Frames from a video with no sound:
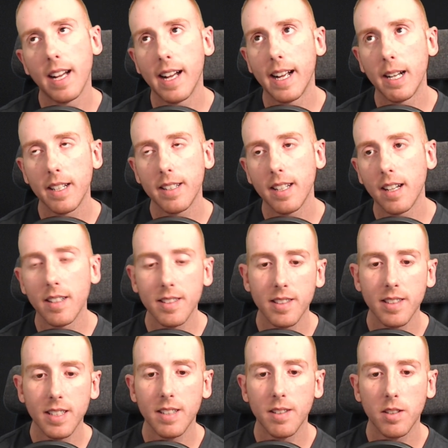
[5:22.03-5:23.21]
I
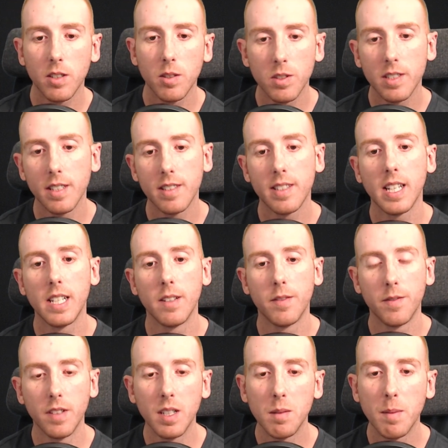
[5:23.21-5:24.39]
honestly used to say
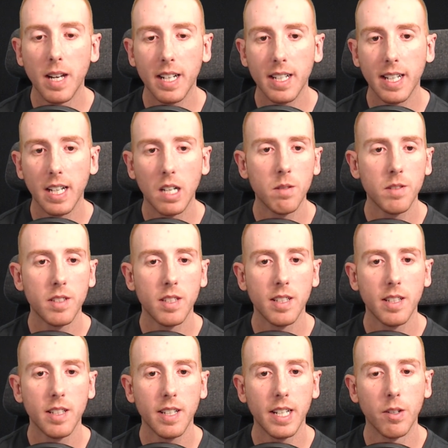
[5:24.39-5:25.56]
feedback count
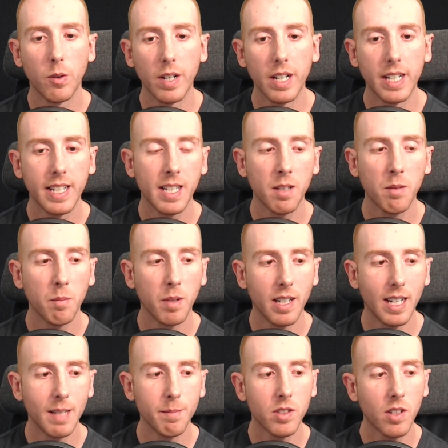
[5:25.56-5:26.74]
and rating, but
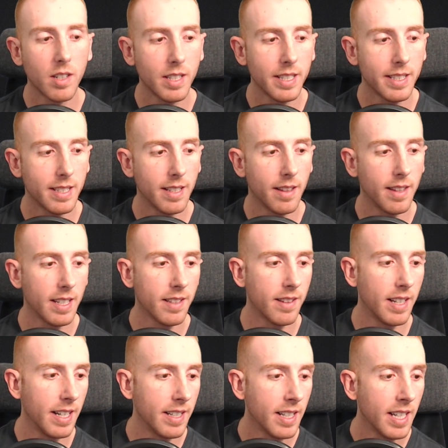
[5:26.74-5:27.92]
I'm starting to think
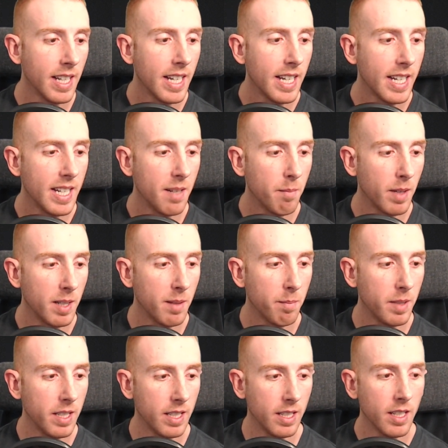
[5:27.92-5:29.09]
that it might
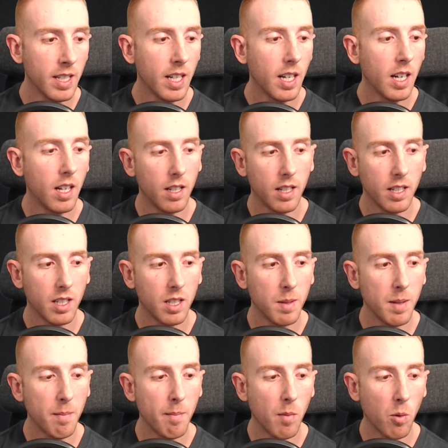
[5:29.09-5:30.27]
be a little
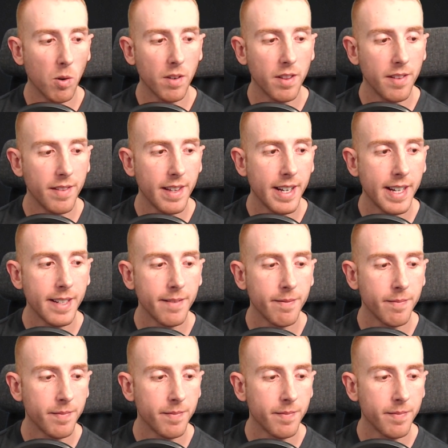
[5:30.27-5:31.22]
bit more than that.